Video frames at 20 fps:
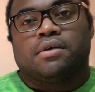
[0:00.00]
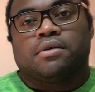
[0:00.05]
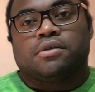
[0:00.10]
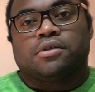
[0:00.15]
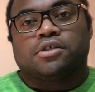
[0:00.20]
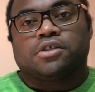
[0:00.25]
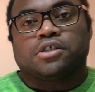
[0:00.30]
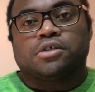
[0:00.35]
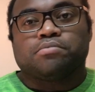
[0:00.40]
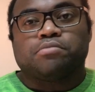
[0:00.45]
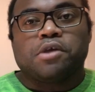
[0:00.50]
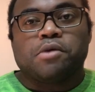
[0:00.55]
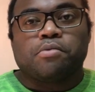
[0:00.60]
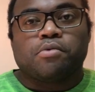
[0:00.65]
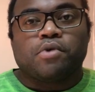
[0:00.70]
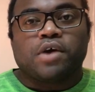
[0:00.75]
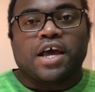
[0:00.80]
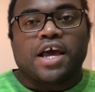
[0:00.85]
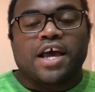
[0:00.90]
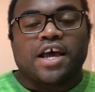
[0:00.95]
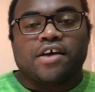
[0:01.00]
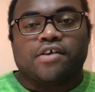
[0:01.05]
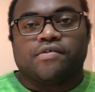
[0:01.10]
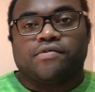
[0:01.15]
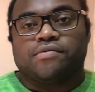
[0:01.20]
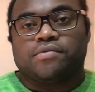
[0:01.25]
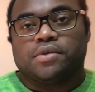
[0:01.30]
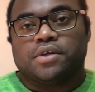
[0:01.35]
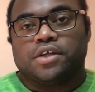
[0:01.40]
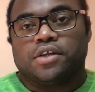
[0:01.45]
Some people have,
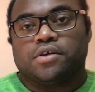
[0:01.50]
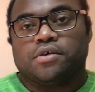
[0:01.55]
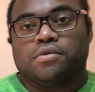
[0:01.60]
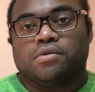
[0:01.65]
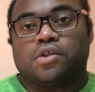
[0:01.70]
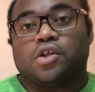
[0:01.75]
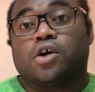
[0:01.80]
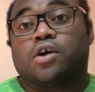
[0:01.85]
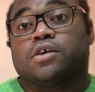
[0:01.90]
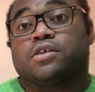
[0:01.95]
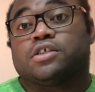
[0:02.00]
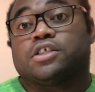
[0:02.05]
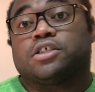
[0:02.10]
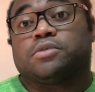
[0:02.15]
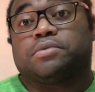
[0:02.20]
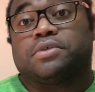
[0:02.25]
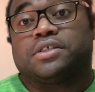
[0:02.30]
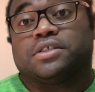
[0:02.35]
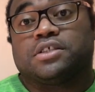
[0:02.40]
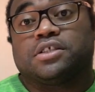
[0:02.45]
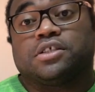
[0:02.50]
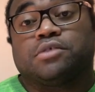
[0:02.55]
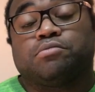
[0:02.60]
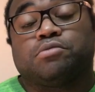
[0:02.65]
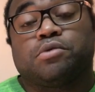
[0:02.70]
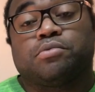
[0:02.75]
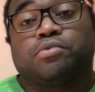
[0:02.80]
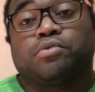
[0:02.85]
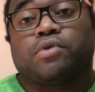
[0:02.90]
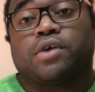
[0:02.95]
large expenses. Some
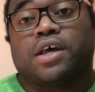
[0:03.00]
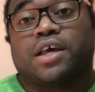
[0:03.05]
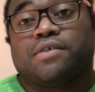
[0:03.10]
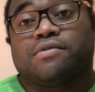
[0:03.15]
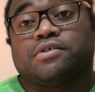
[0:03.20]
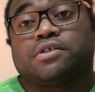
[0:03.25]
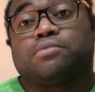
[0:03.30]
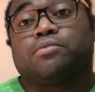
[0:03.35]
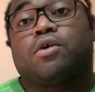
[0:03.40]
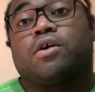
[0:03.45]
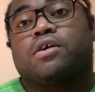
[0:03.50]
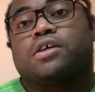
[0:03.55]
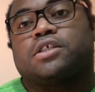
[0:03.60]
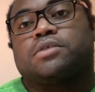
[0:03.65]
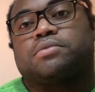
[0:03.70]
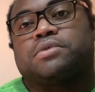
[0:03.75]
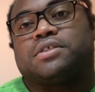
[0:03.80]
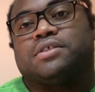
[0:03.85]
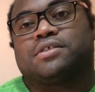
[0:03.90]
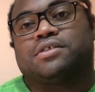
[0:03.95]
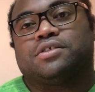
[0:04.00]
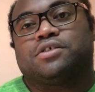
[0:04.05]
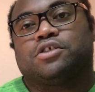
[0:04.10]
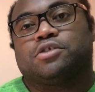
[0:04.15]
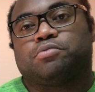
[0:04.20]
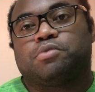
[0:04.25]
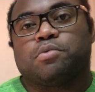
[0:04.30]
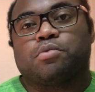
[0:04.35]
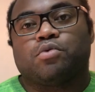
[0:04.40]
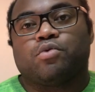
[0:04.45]
people have small expenses. There's
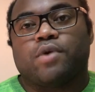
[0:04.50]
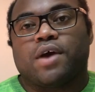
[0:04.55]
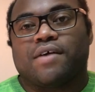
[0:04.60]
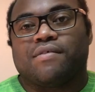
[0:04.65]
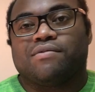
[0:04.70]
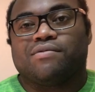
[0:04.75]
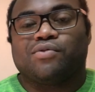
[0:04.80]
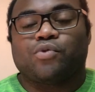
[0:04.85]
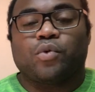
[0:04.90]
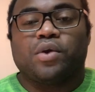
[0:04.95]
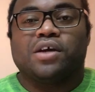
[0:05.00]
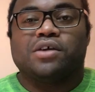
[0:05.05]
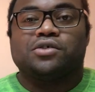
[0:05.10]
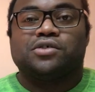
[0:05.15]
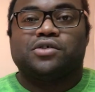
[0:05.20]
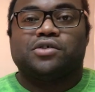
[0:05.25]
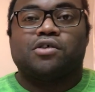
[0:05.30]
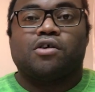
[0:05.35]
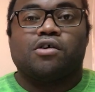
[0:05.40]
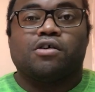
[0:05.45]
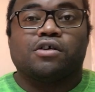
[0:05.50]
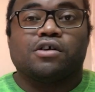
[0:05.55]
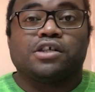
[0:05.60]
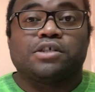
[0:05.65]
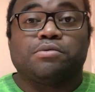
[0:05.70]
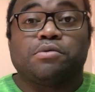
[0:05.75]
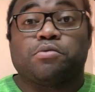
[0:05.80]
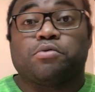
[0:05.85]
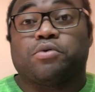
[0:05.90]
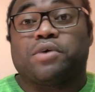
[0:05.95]
people who have 300 cars,
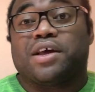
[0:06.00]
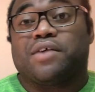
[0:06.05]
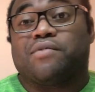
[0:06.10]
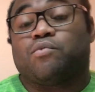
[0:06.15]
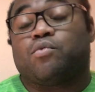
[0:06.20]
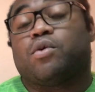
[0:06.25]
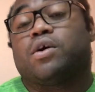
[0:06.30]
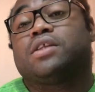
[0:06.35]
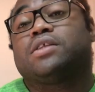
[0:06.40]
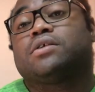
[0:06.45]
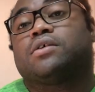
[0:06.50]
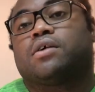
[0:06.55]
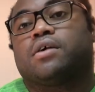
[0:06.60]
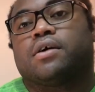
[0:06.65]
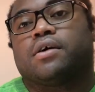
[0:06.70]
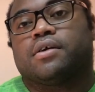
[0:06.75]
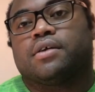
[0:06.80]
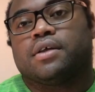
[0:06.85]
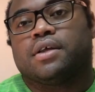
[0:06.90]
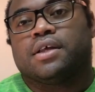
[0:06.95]
people who have one car.